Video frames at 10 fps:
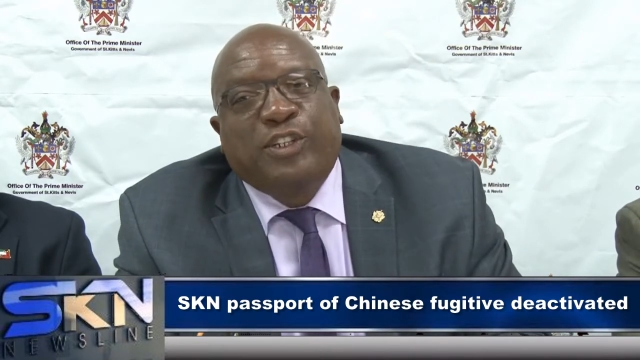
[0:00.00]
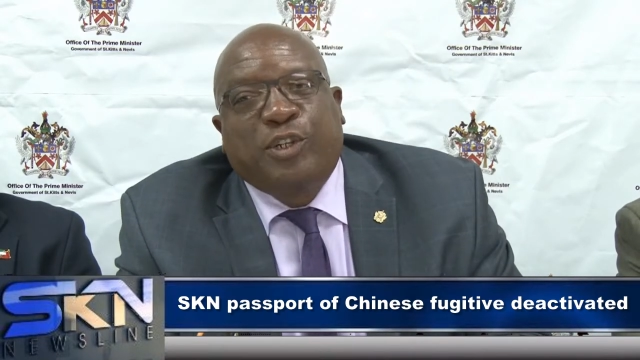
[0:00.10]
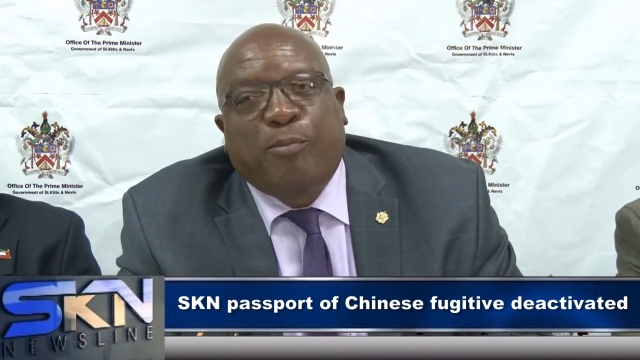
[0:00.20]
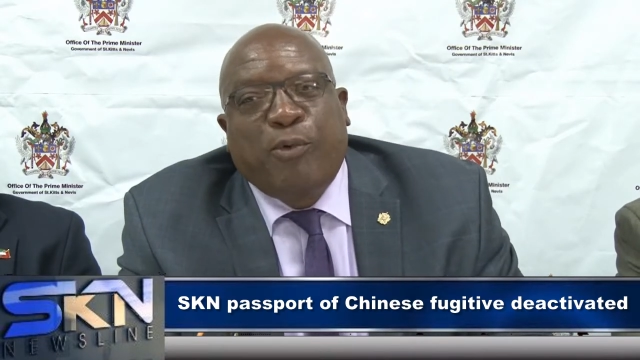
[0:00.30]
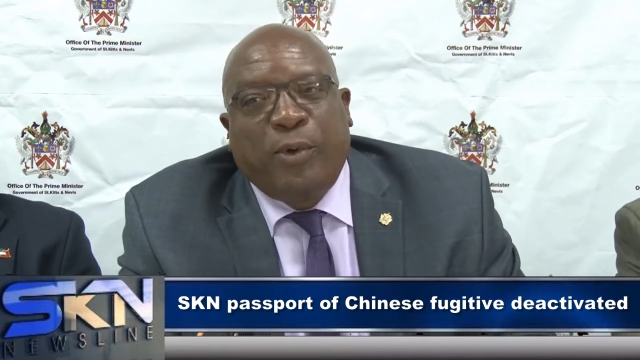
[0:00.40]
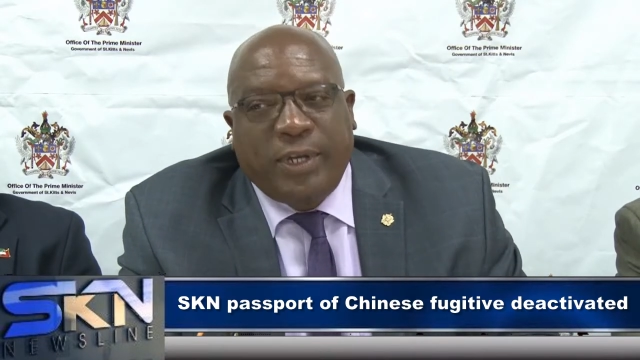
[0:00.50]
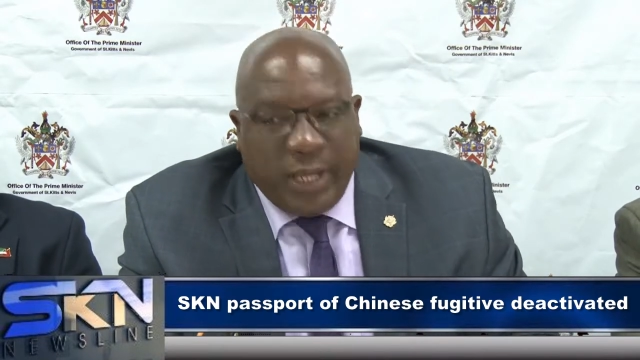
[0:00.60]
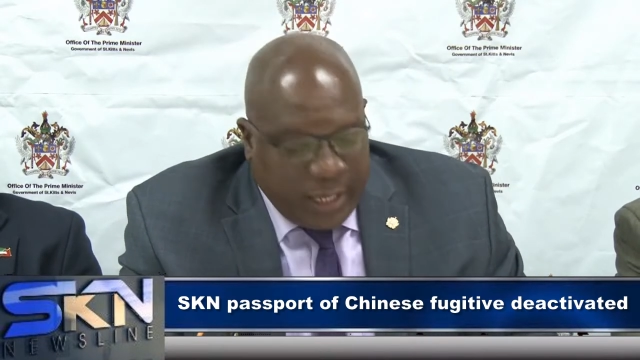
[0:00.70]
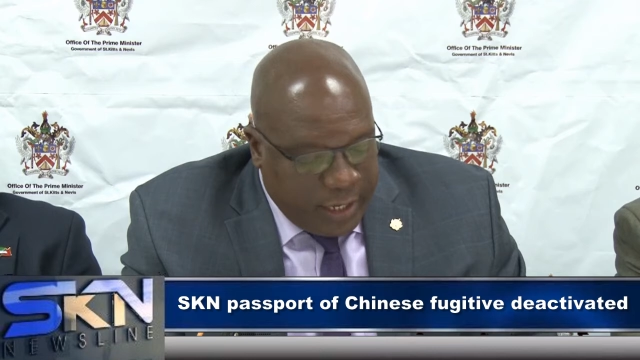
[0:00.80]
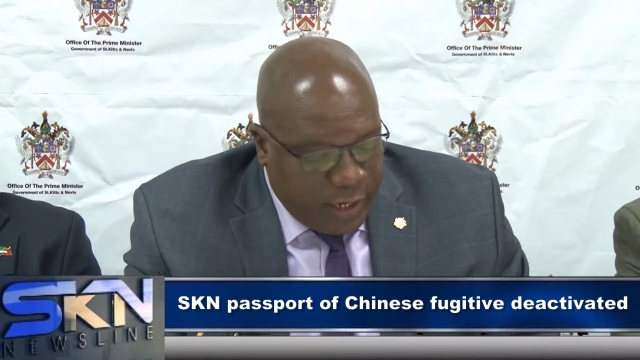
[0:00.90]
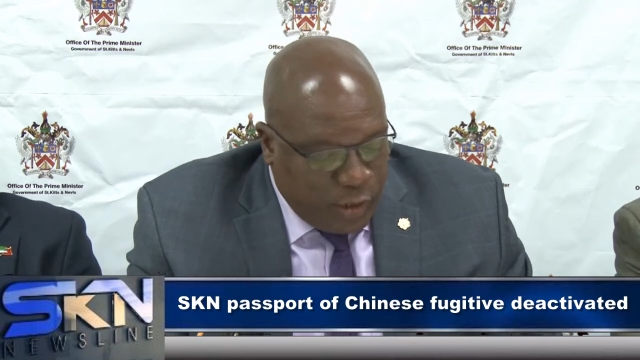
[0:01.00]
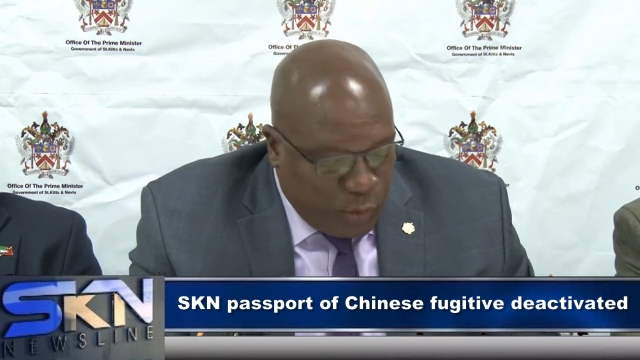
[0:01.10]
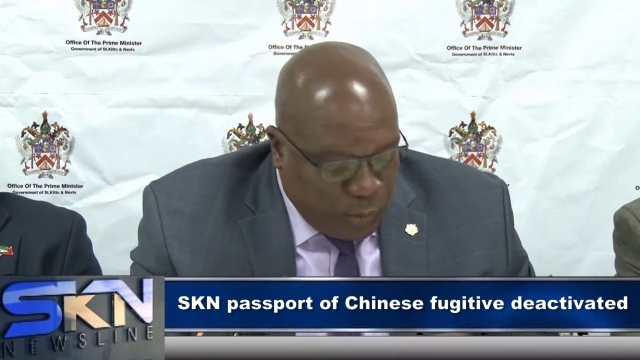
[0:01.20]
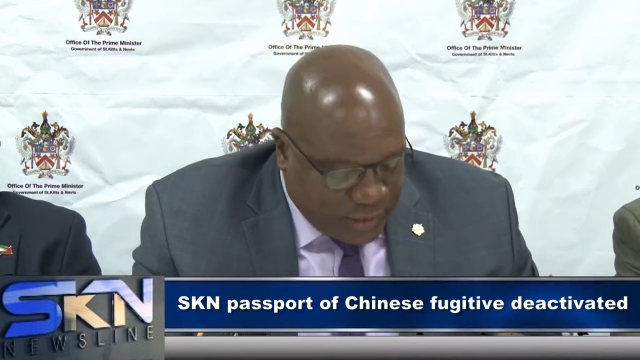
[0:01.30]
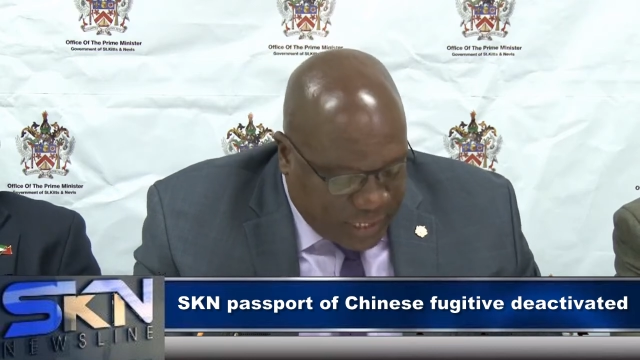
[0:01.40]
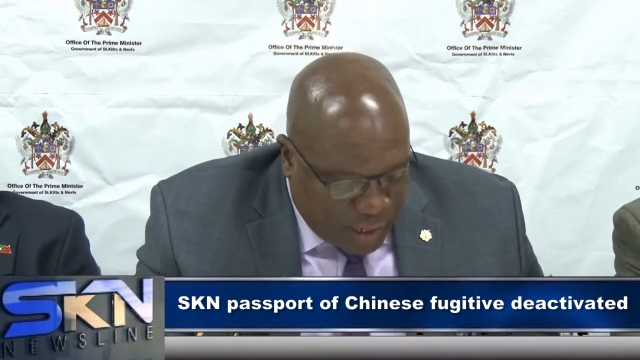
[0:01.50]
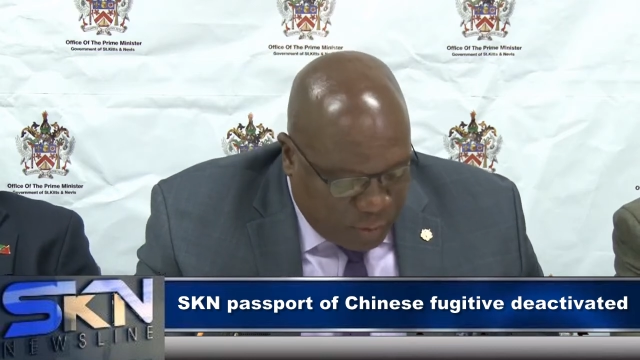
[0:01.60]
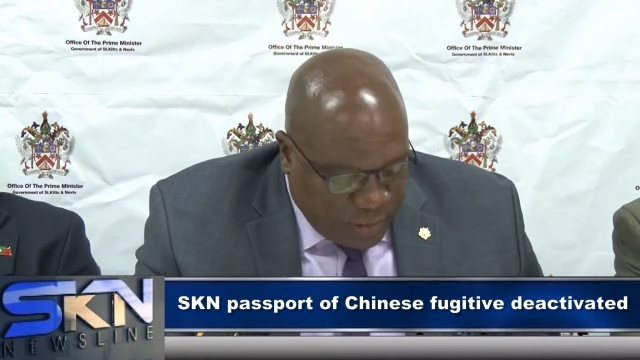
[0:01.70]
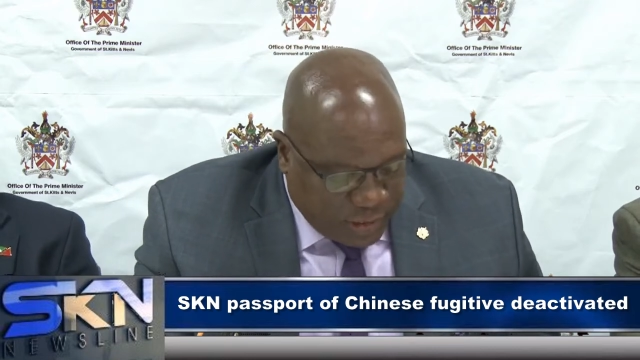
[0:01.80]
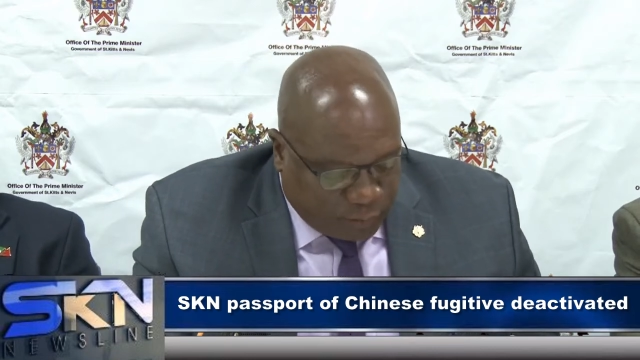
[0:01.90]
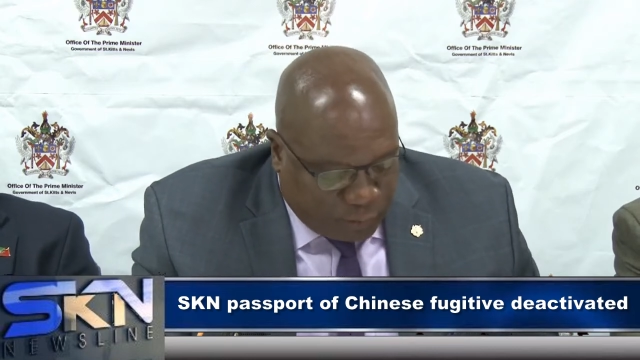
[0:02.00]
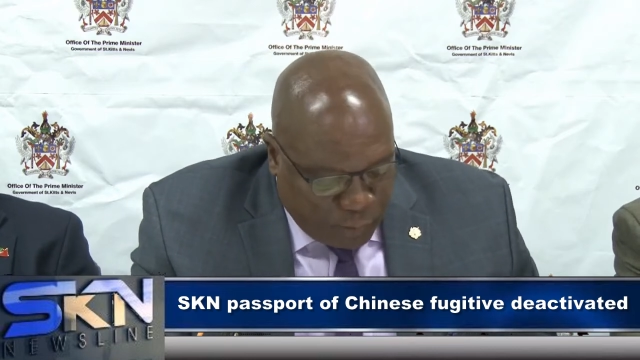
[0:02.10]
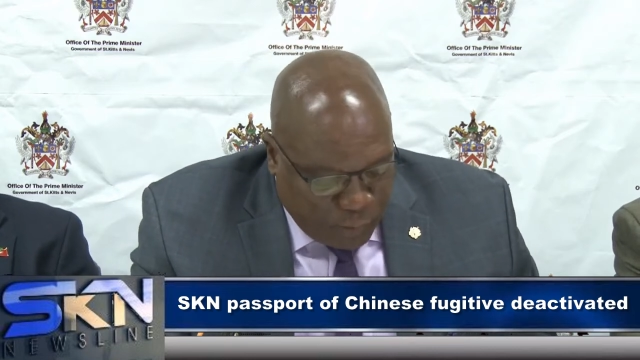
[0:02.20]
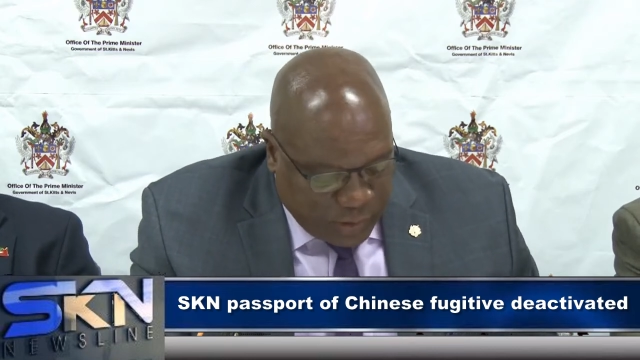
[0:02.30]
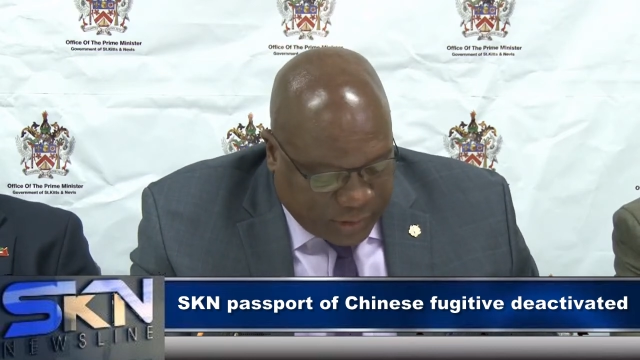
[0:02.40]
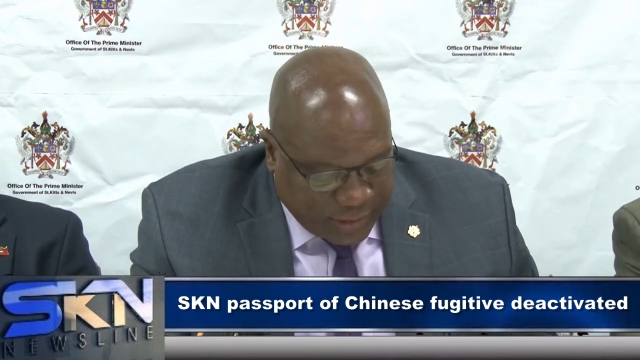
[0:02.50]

Biao, and he will be subjected to the normal